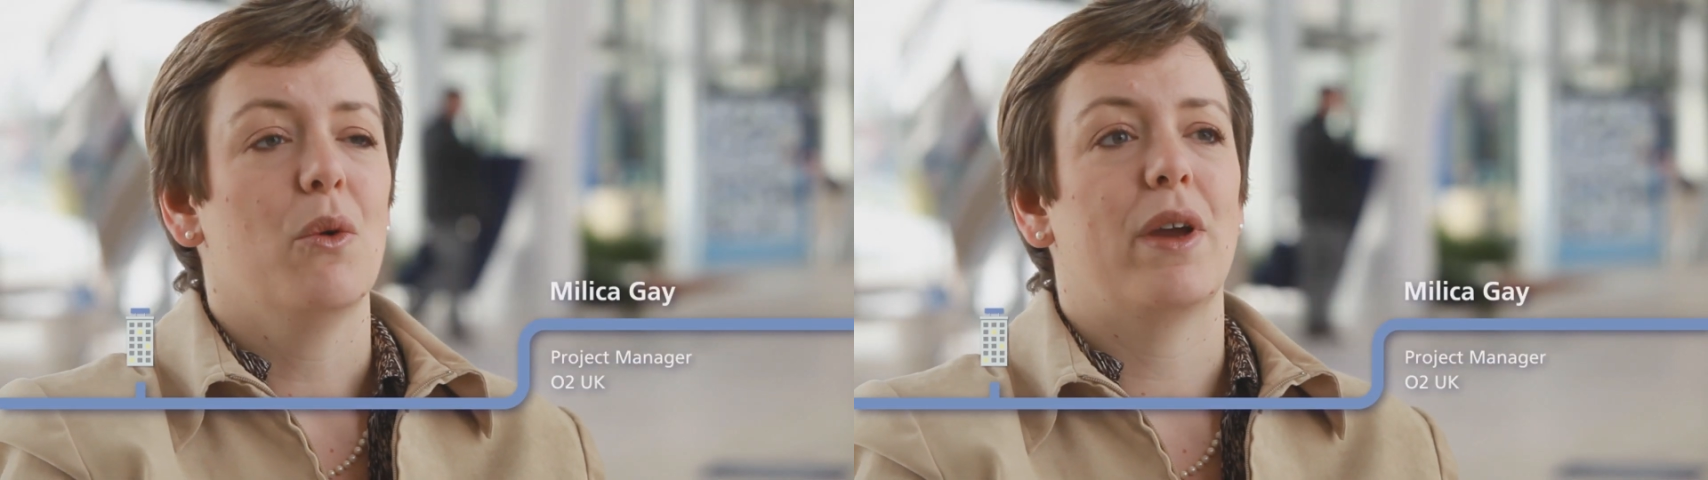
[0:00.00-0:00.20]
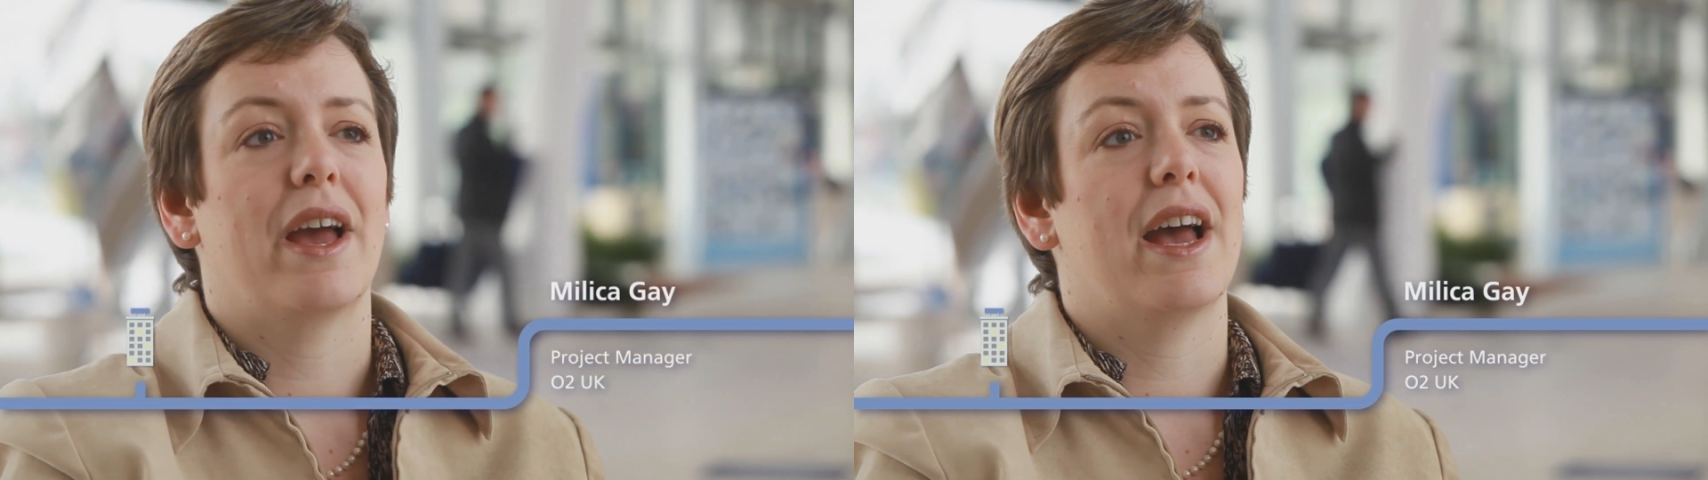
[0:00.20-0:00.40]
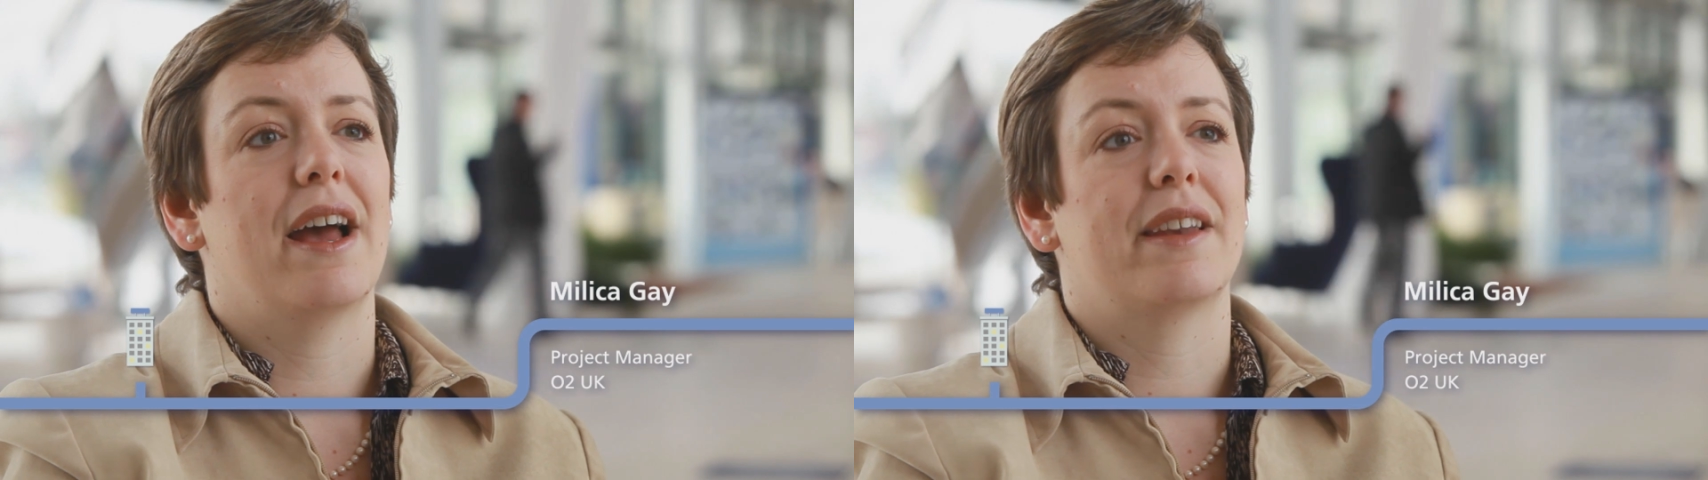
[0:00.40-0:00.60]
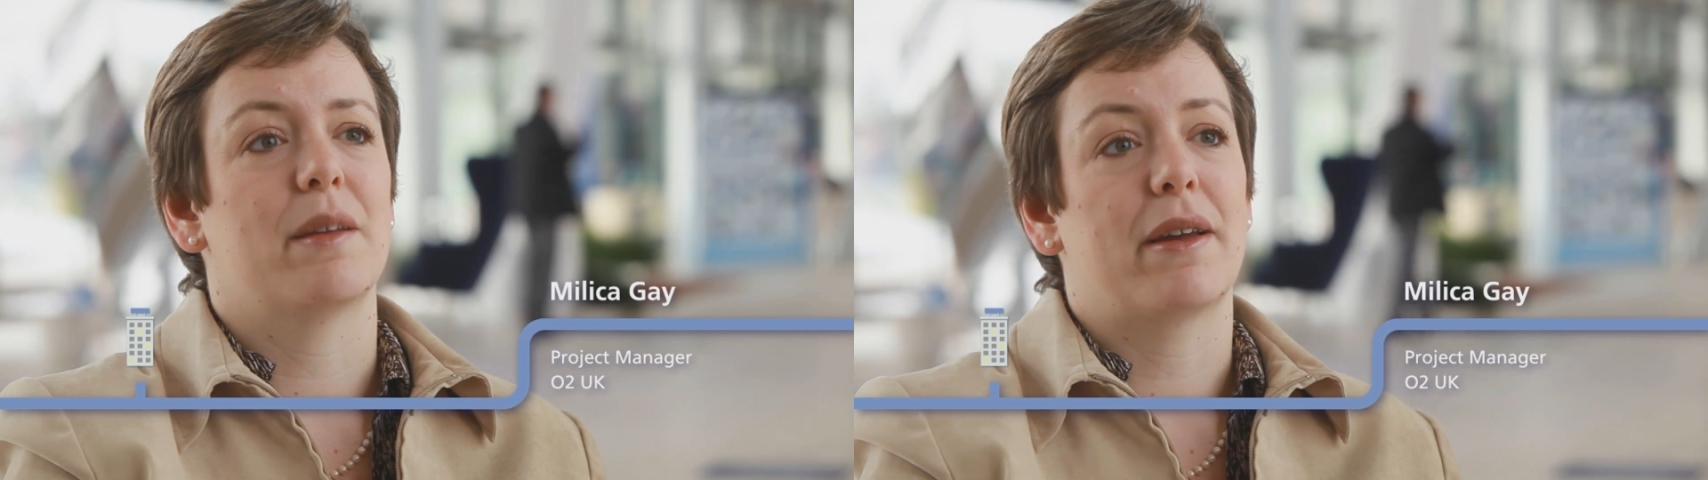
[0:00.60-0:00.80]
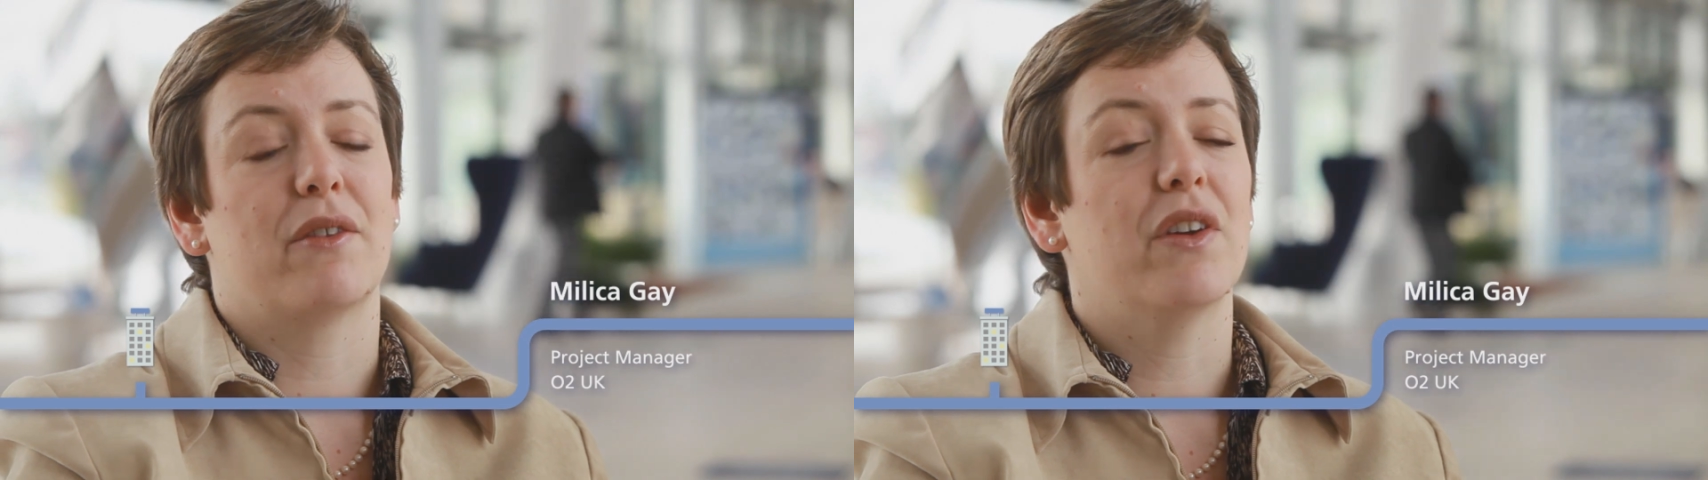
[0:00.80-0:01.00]
We had
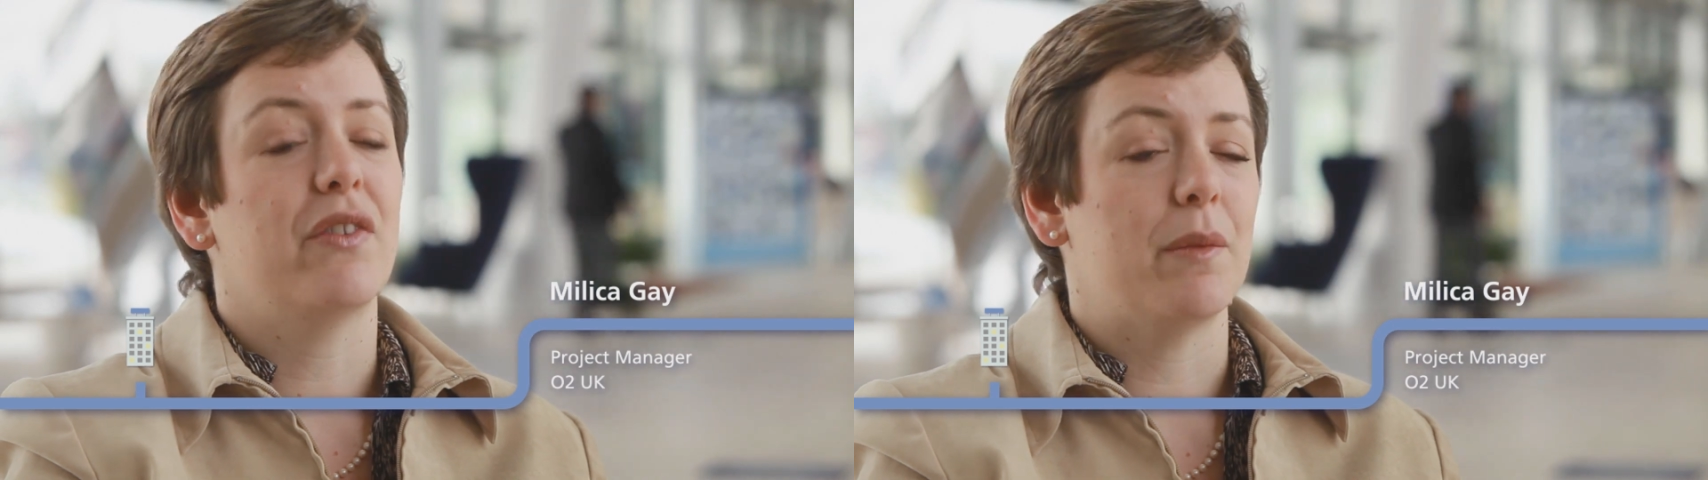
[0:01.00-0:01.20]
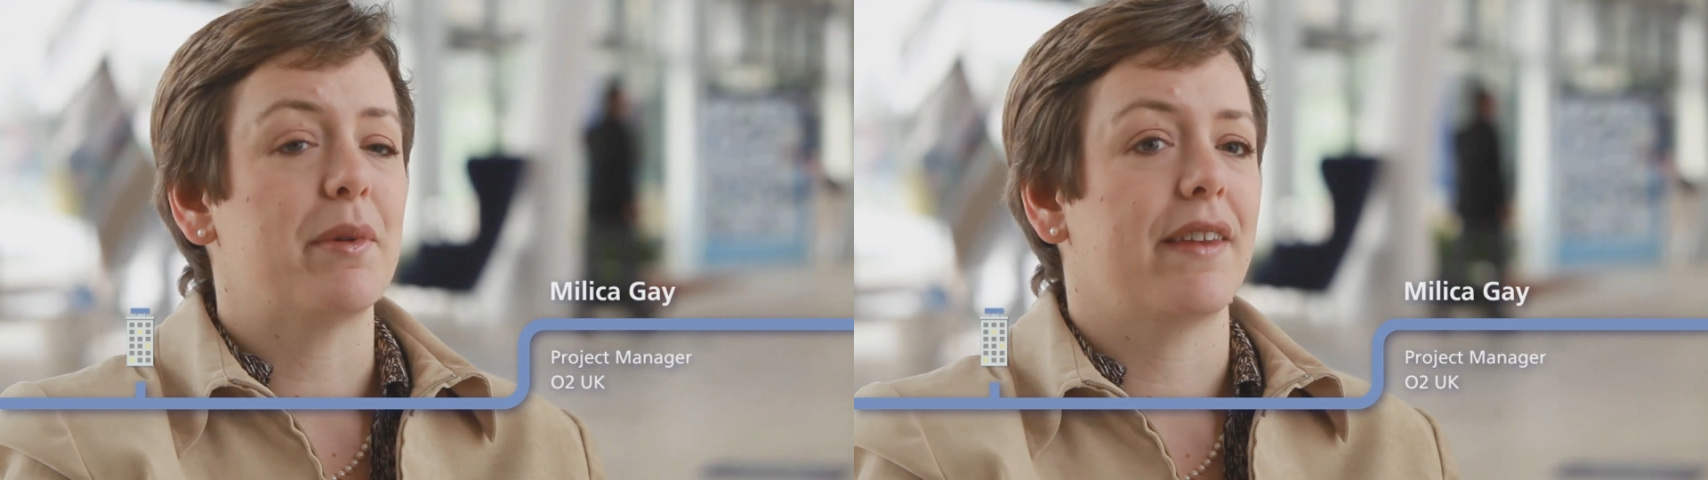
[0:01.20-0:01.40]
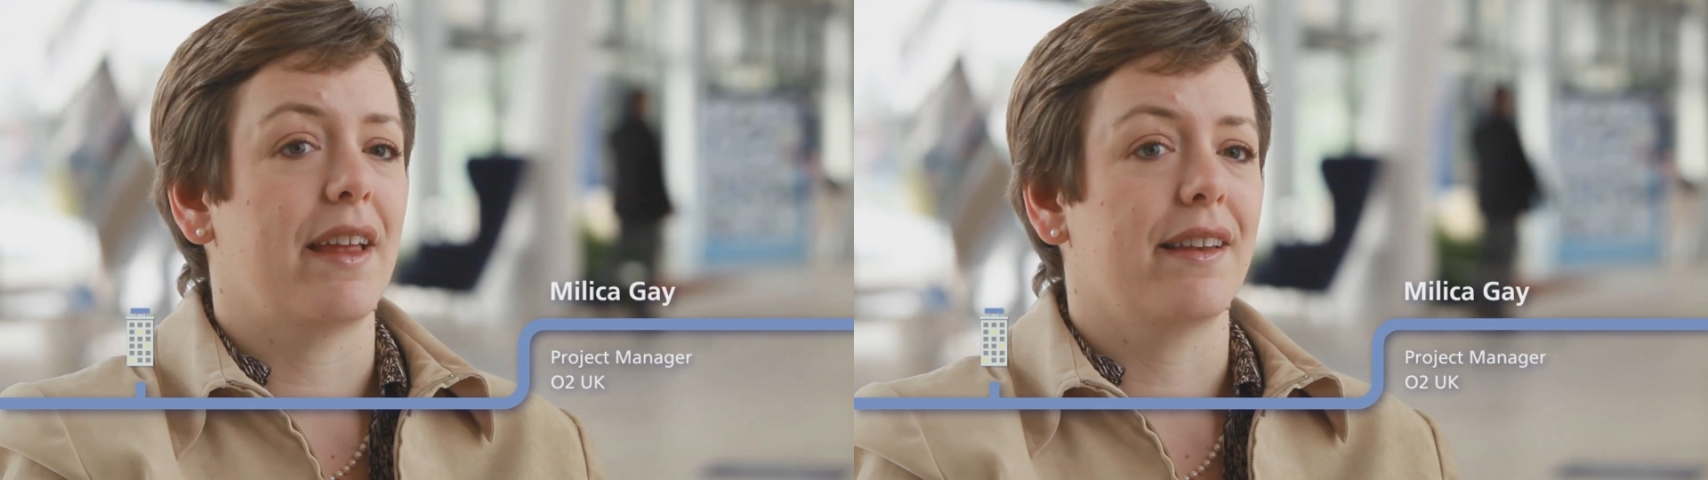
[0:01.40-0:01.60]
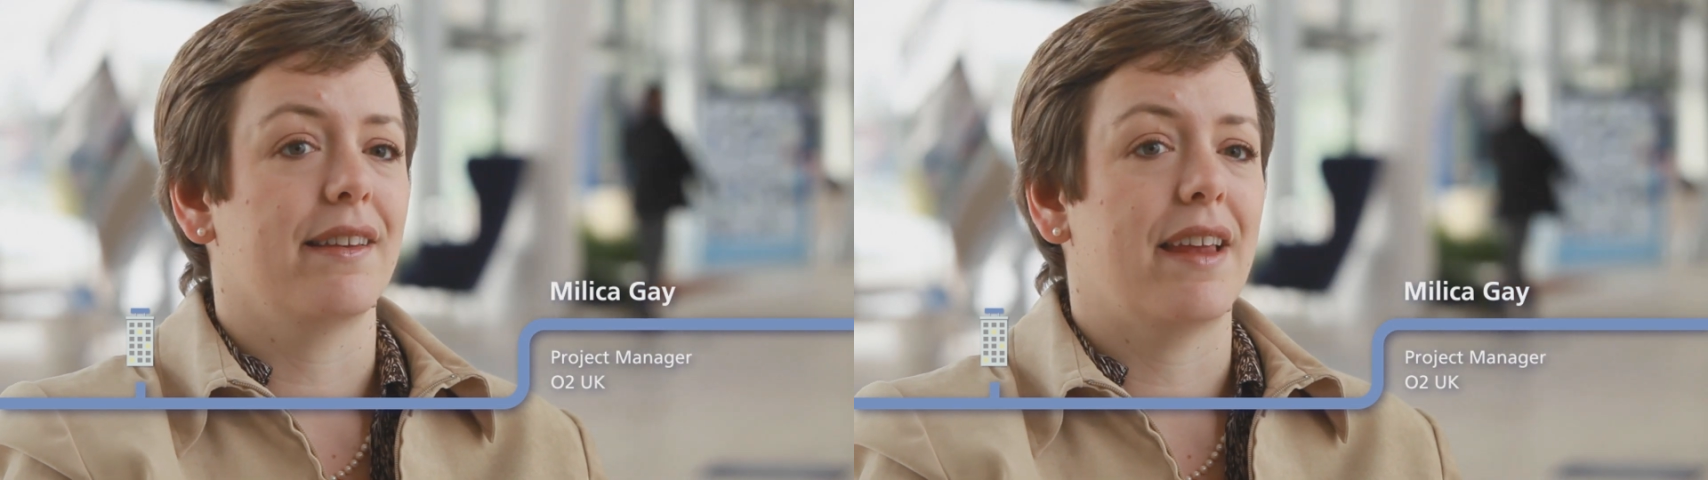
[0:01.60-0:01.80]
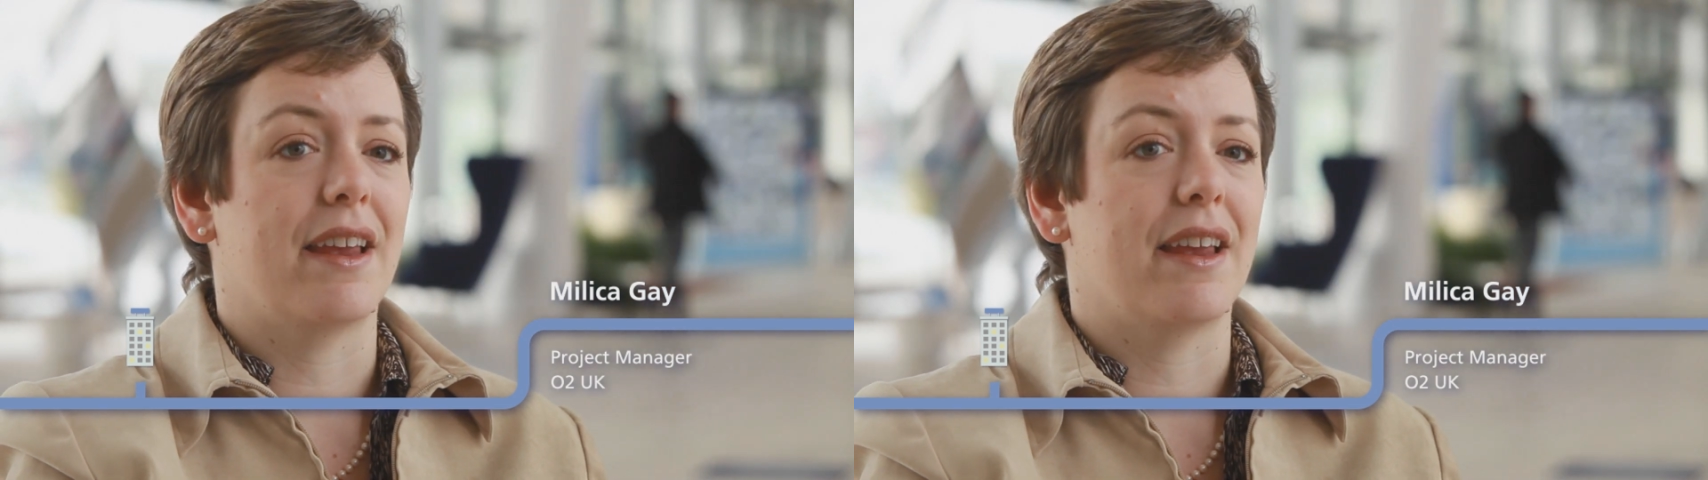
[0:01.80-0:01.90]
about a 50%